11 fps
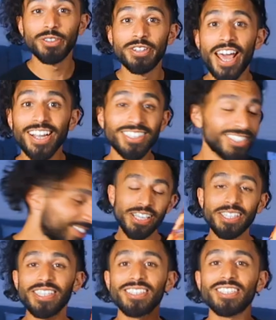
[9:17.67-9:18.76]
Next,
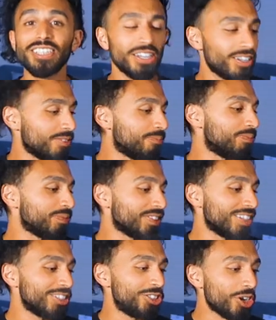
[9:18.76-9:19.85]
Lily's
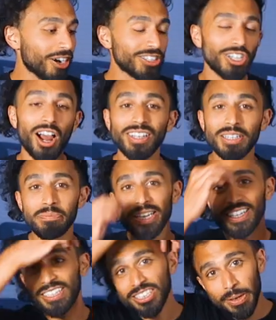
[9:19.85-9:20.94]
dark chocolate
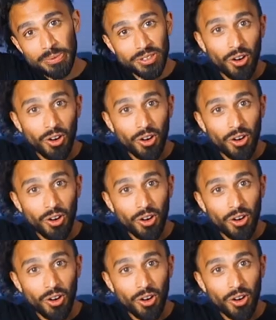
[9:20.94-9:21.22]
baking chips